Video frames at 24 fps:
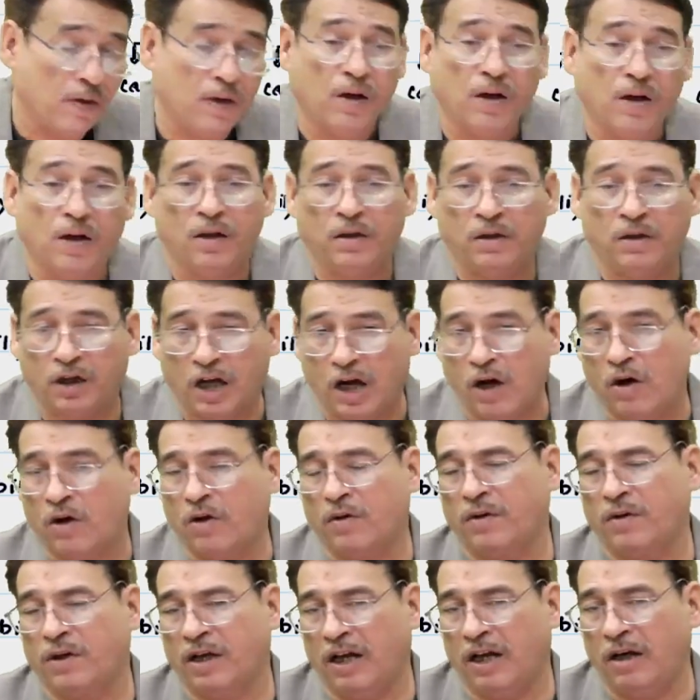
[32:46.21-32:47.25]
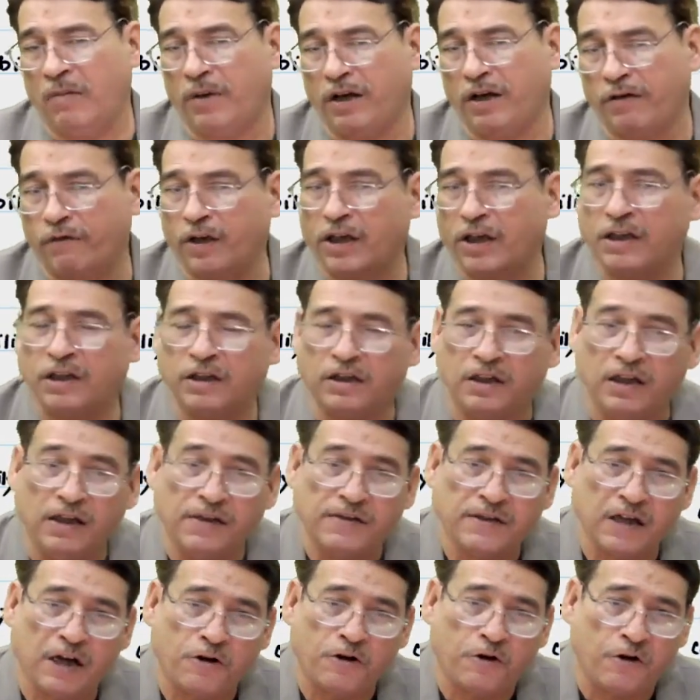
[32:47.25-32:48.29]
Now tell me whether these
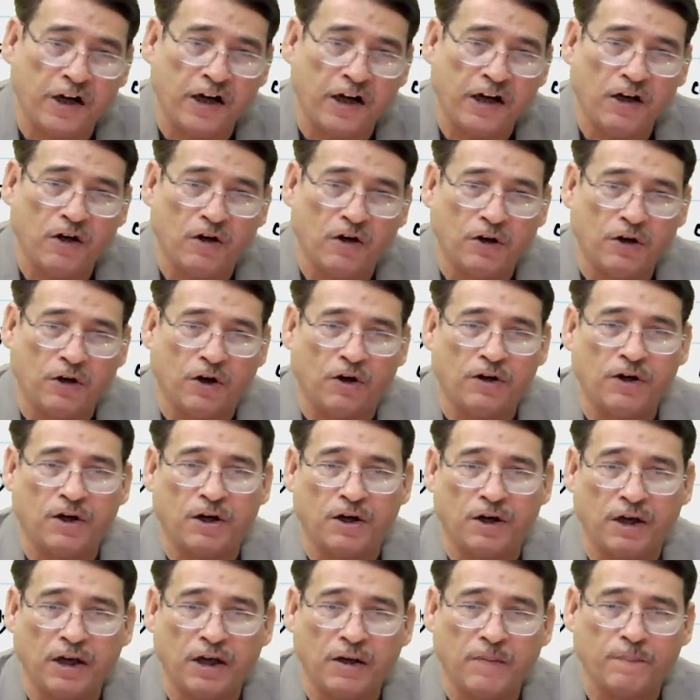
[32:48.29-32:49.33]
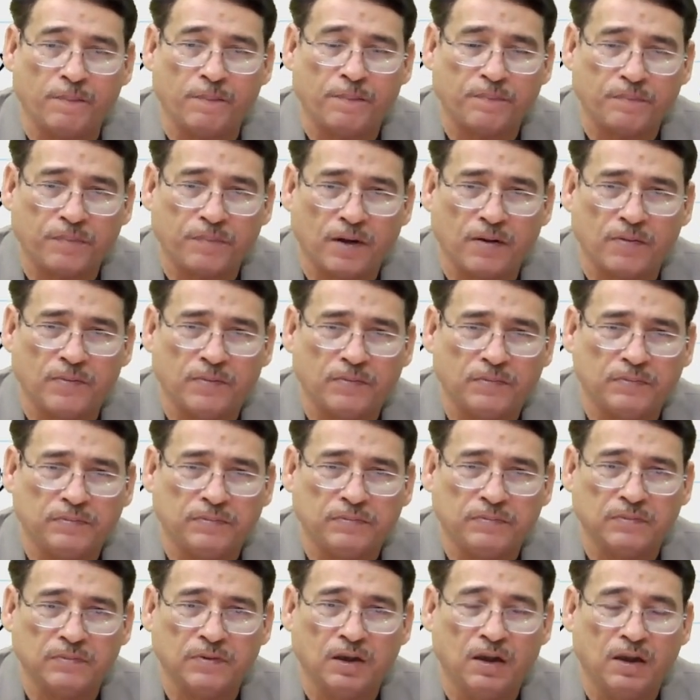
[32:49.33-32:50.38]
are trading or non-trading.
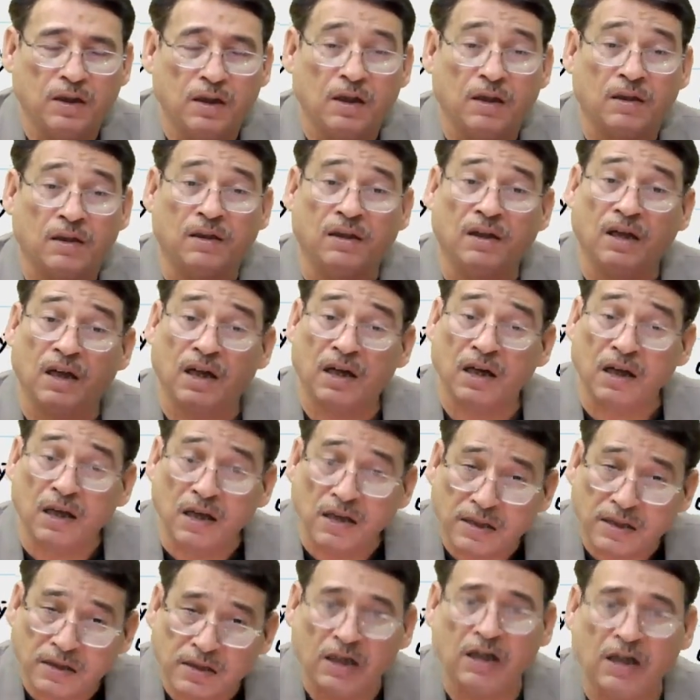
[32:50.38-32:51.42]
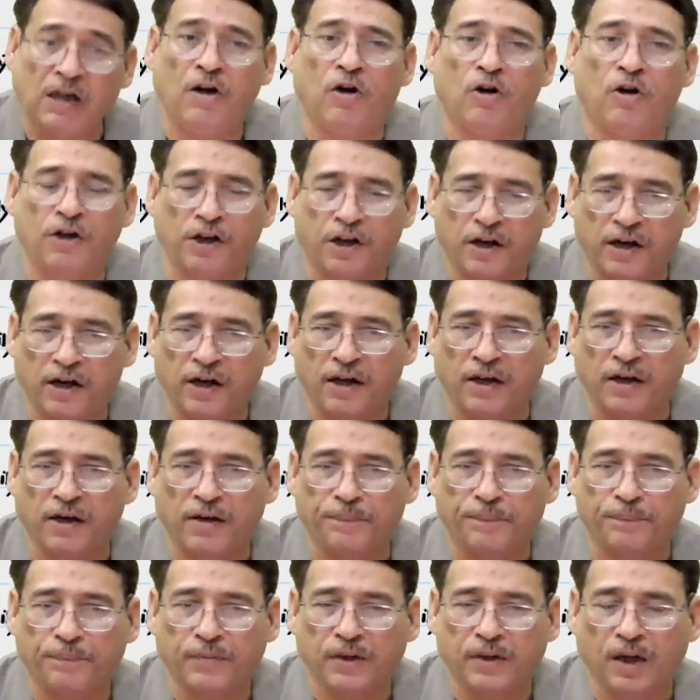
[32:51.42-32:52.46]
They are still non-trading.
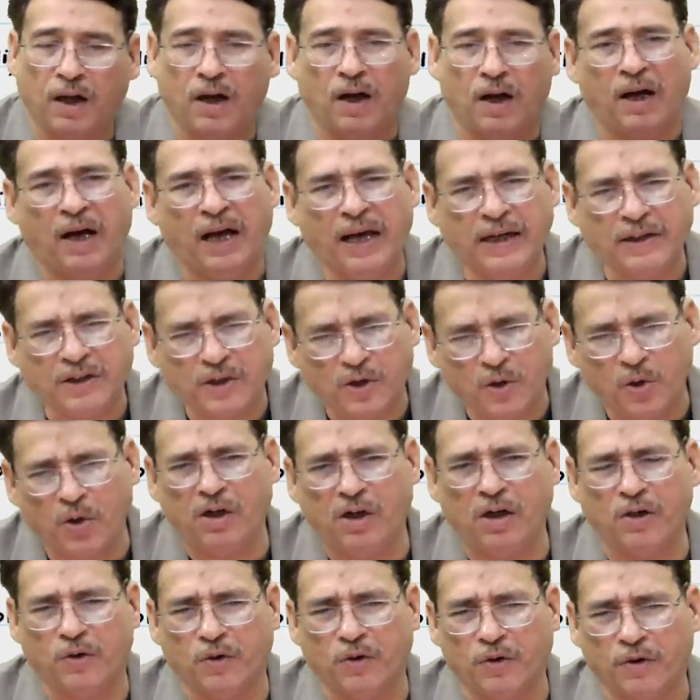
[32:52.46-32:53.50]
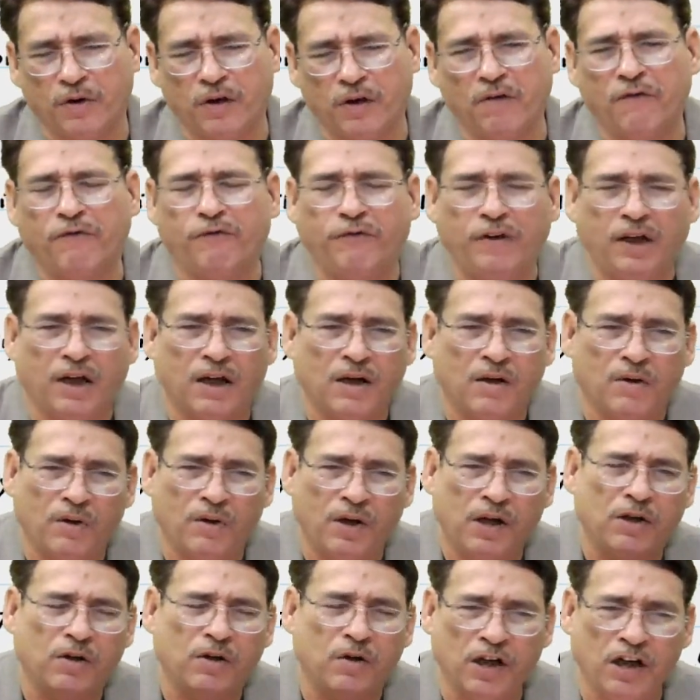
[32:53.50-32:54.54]
I told you, if we are
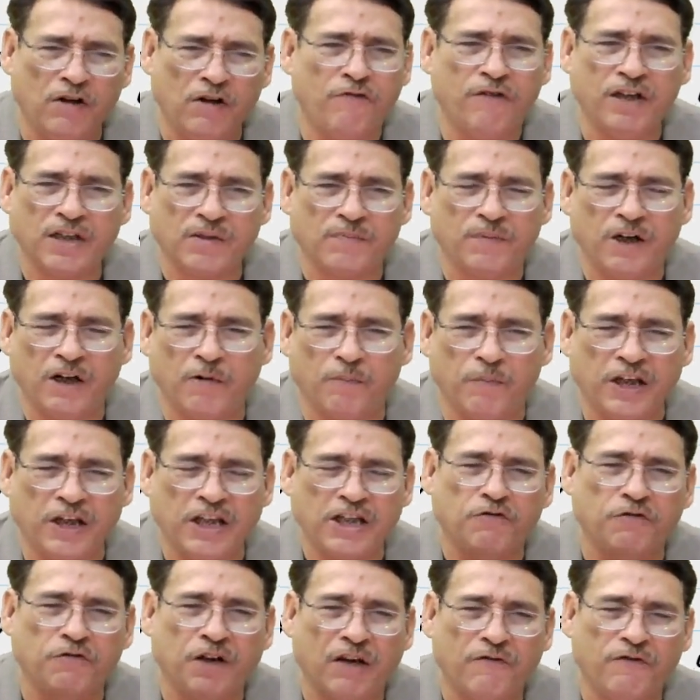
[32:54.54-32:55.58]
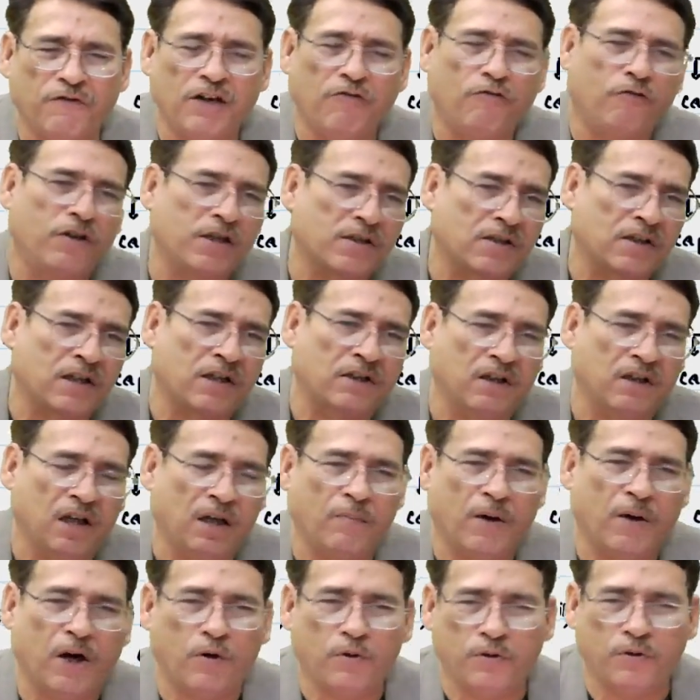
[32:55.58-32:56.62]
going, investment means we have invested the
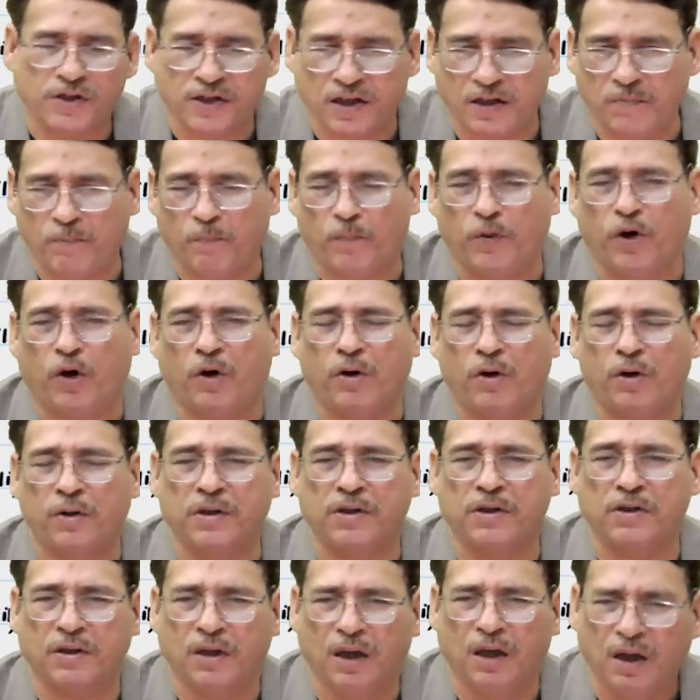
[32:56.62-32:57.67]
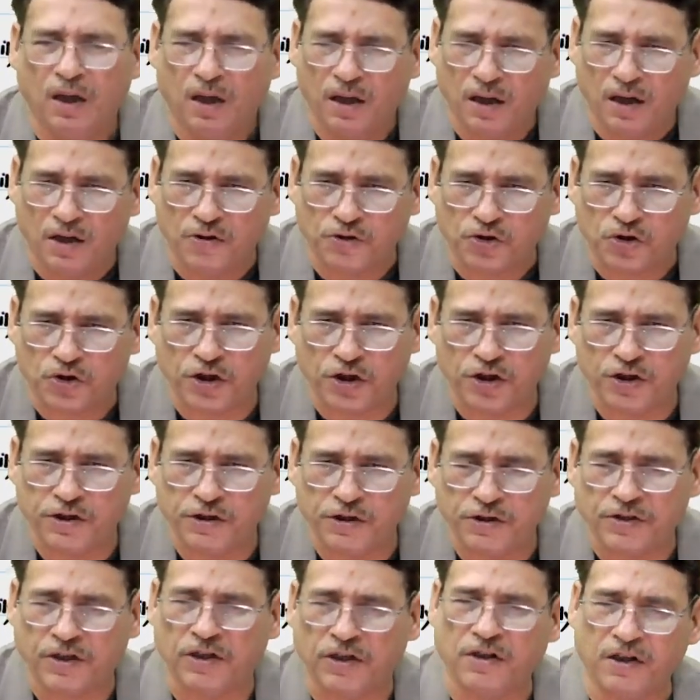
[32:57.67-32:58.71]
amounts in bonds, in
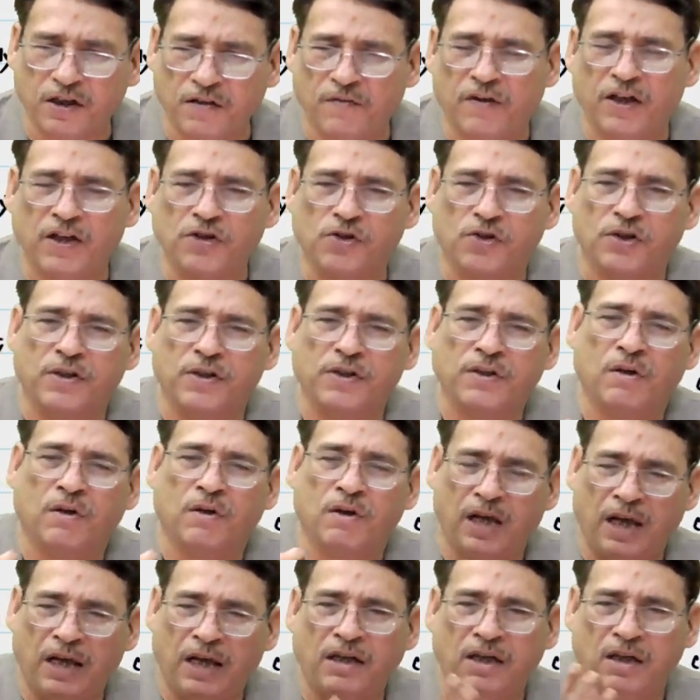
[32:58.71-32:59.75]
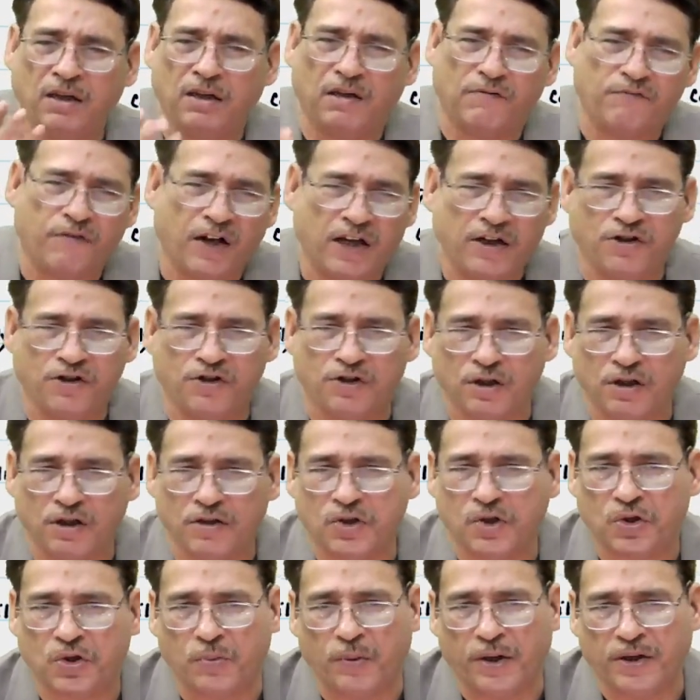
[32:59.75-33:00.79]
shares, in debentures, or any other financial
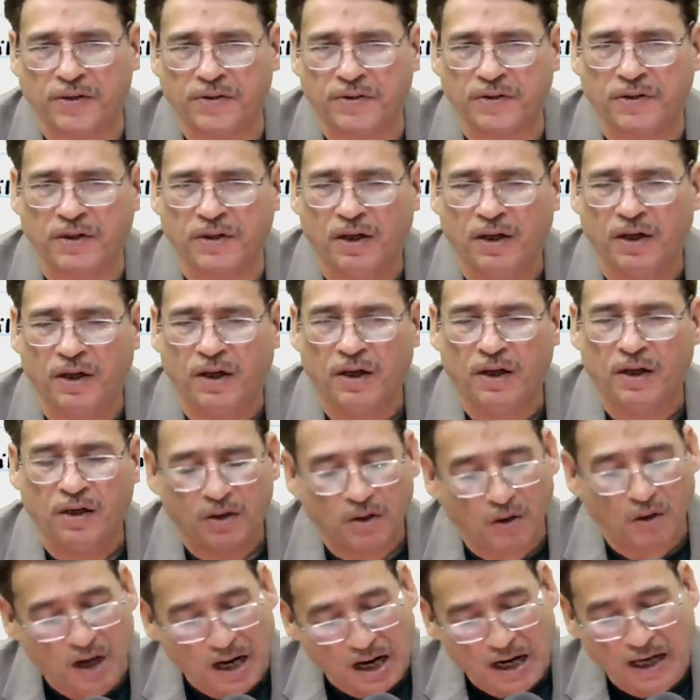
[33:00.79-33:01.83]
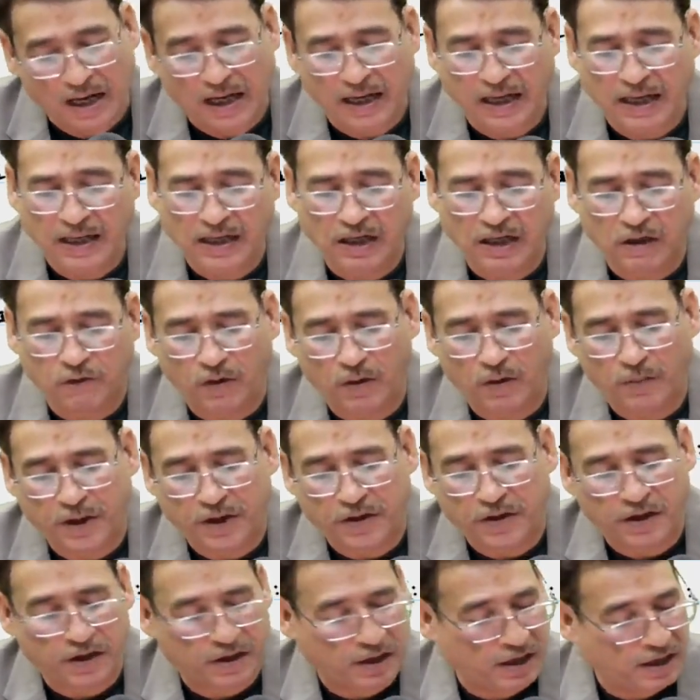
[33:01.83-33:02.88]
instruments. So again, it will be
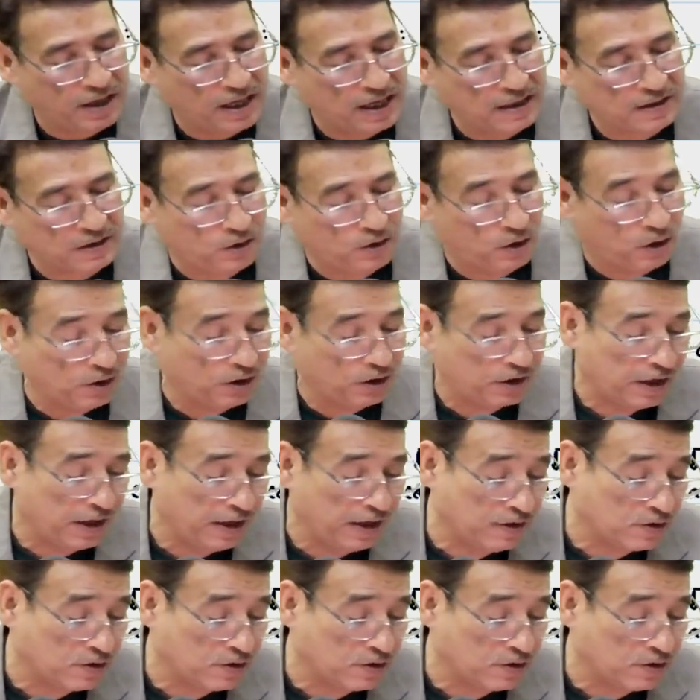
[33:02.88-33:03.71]
treated as non-trading.